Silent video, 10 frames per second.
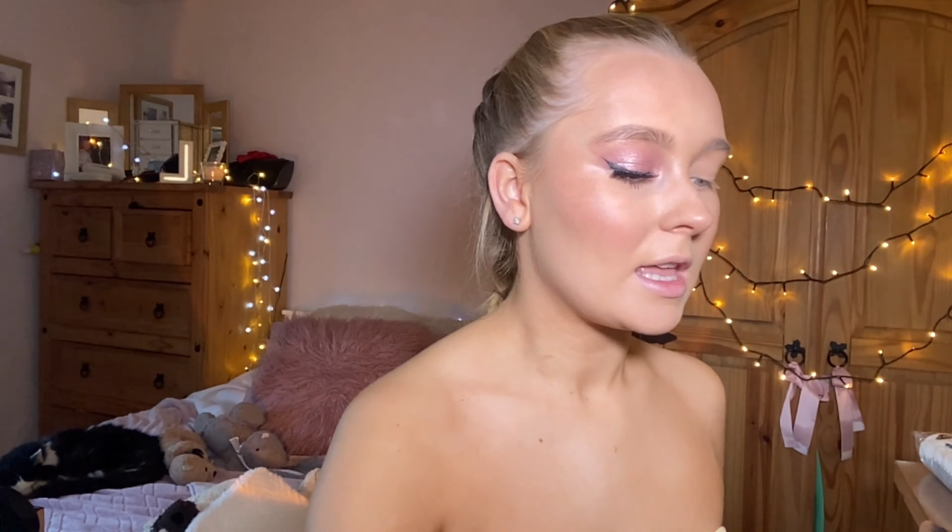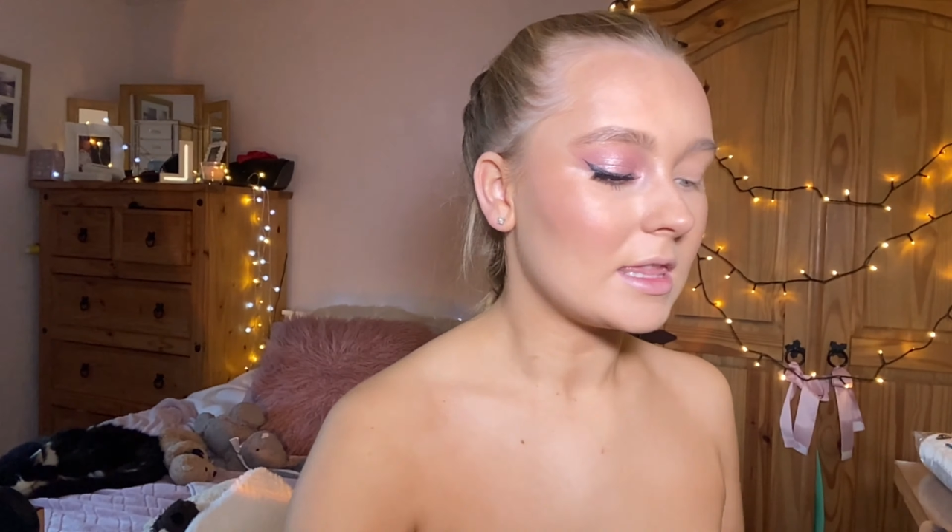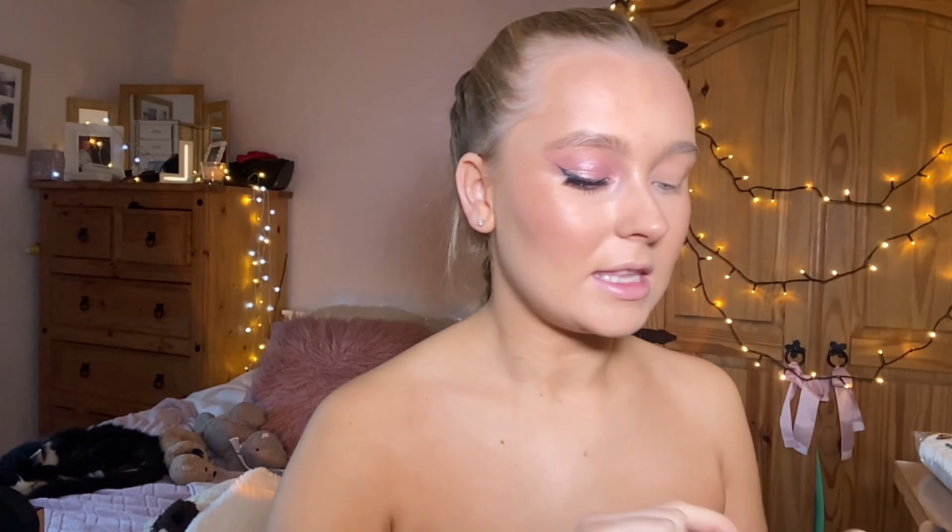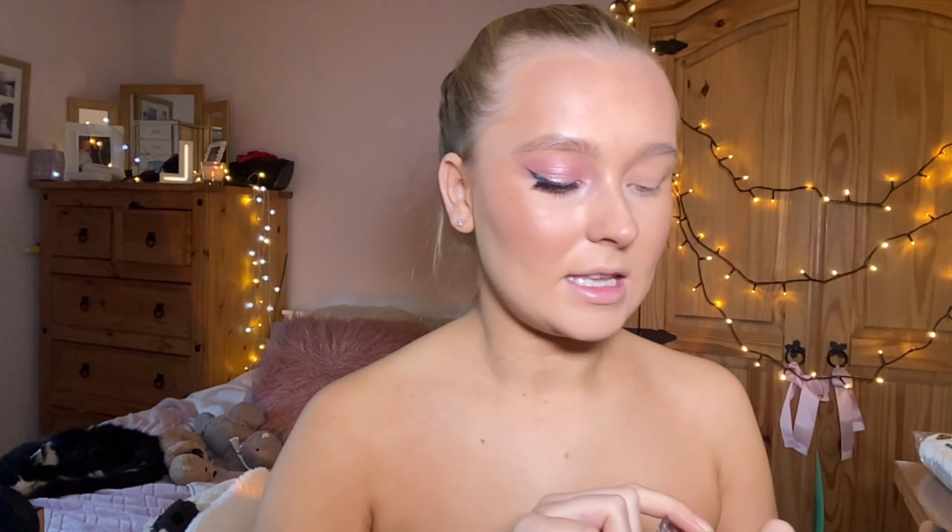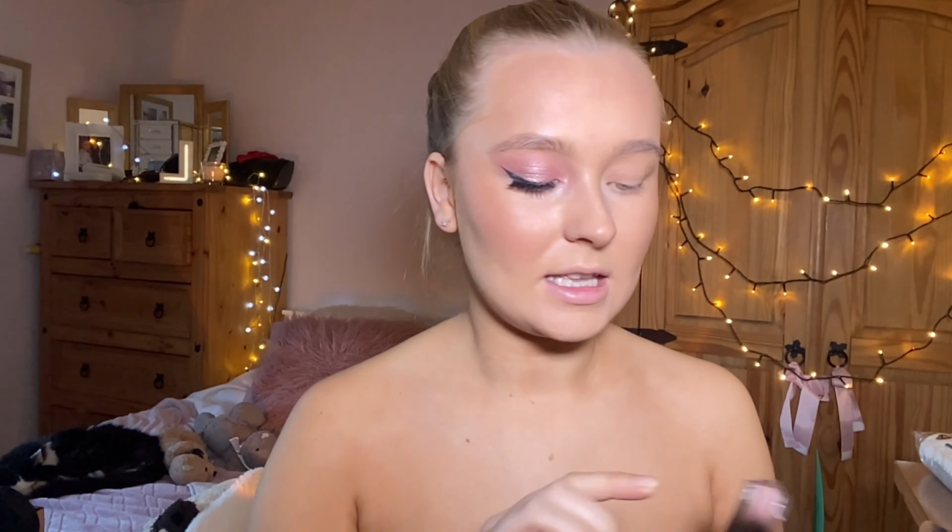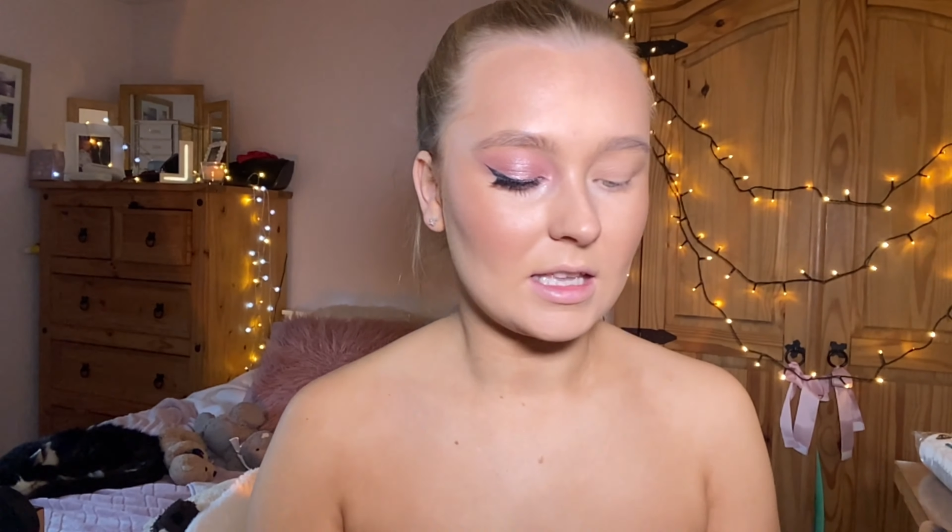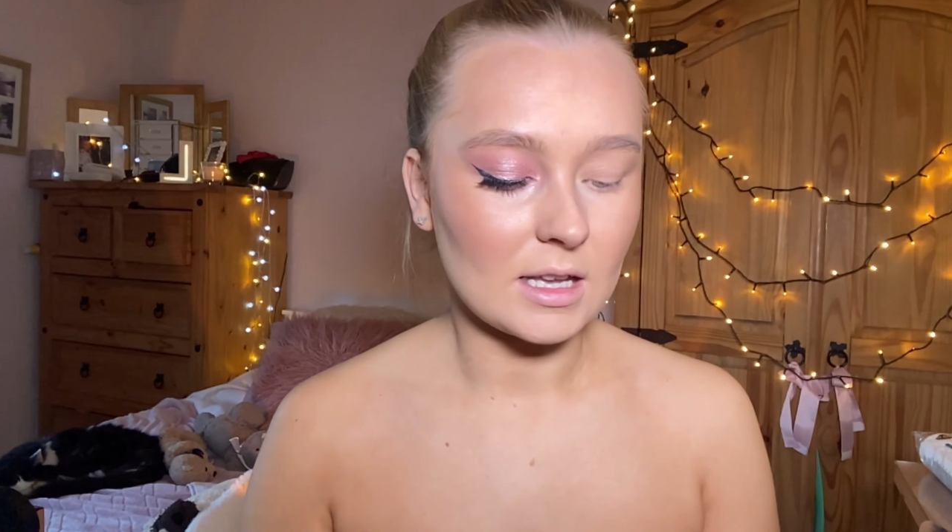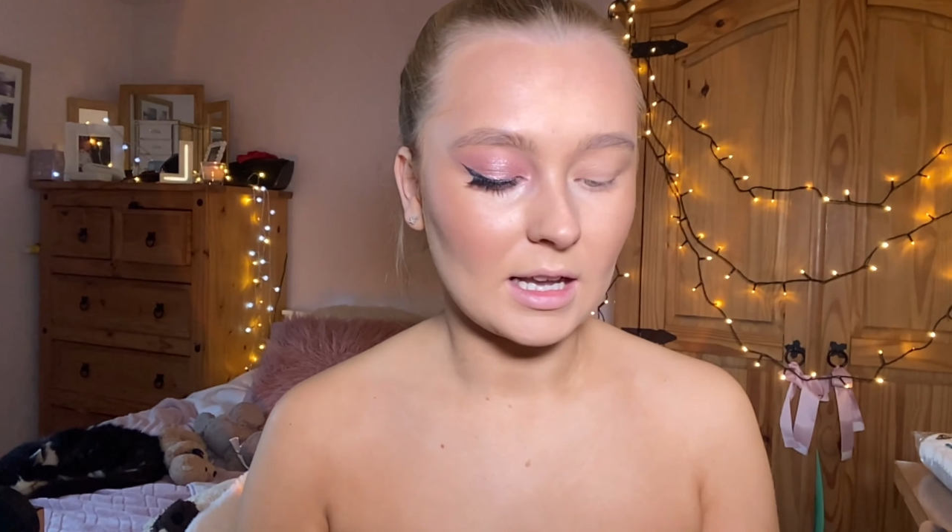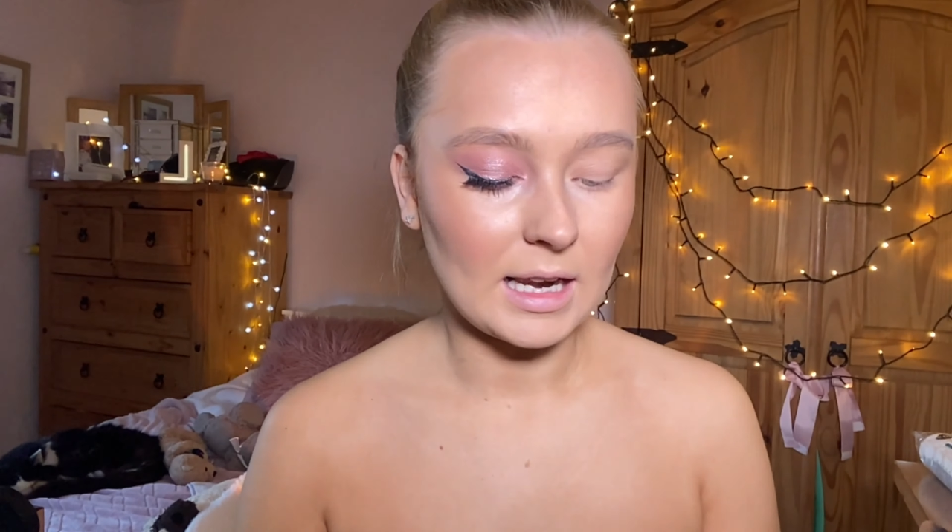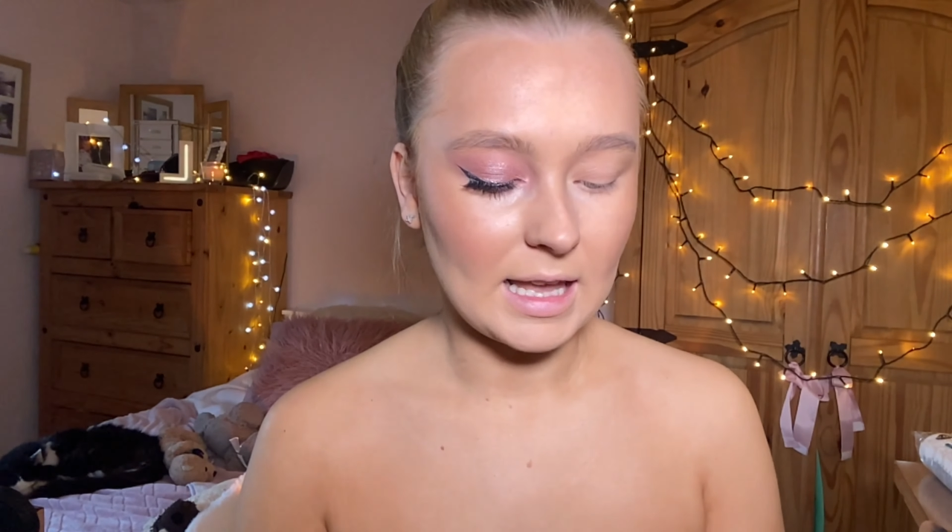the
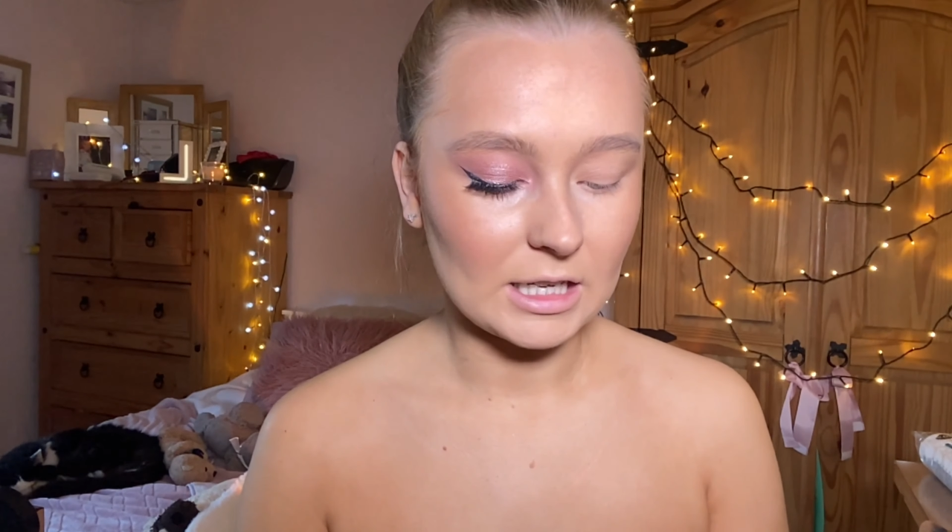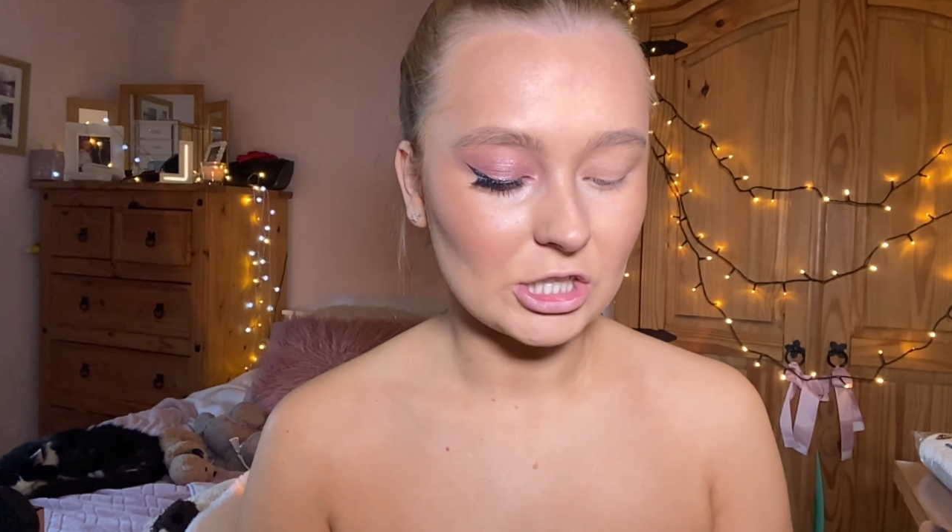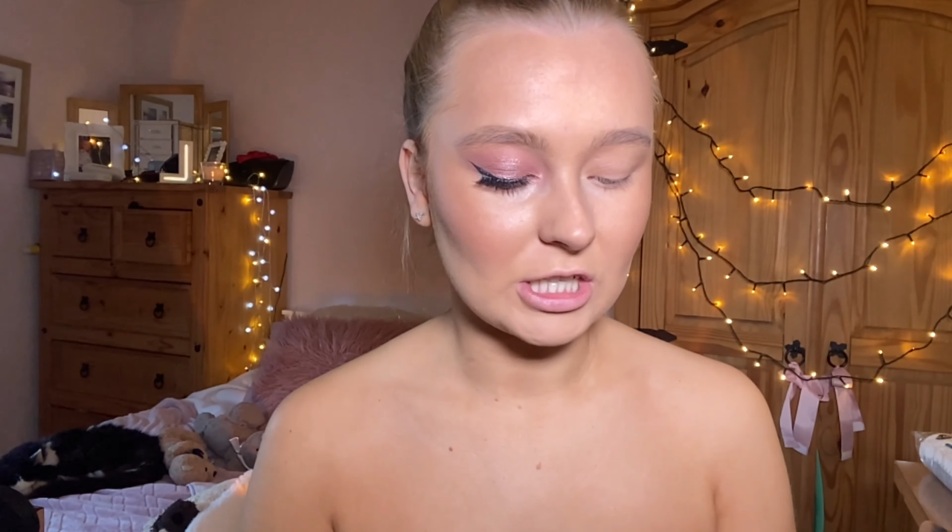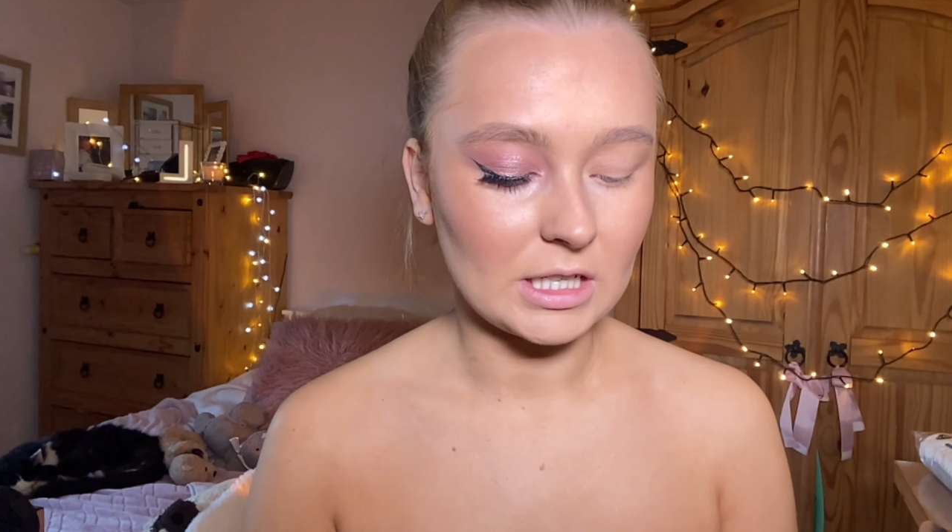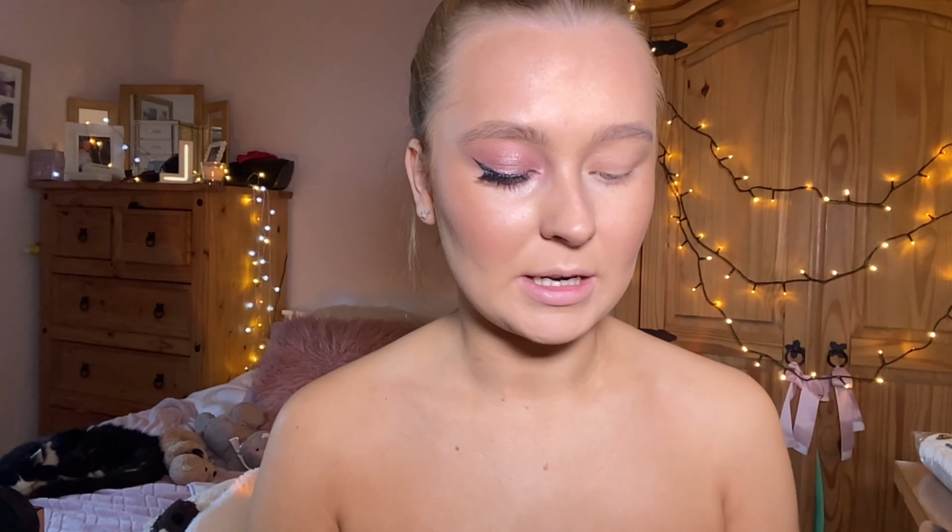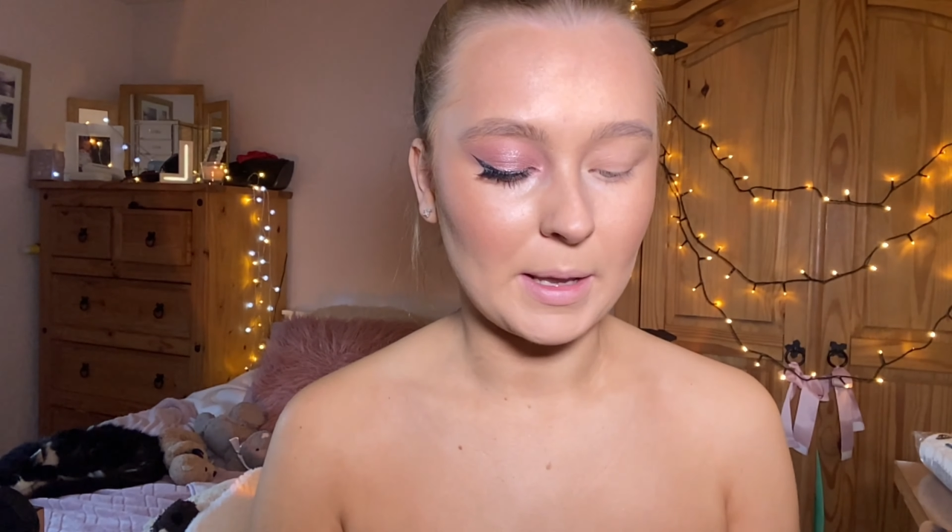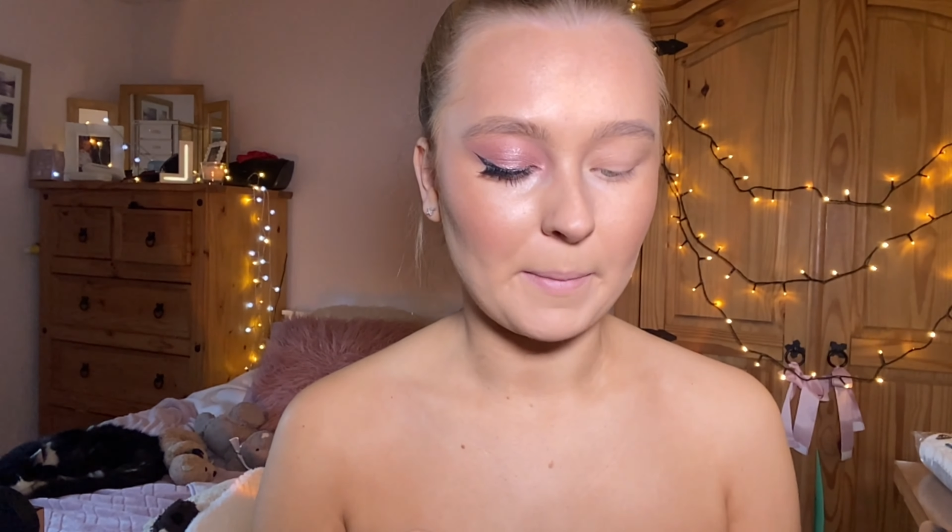collection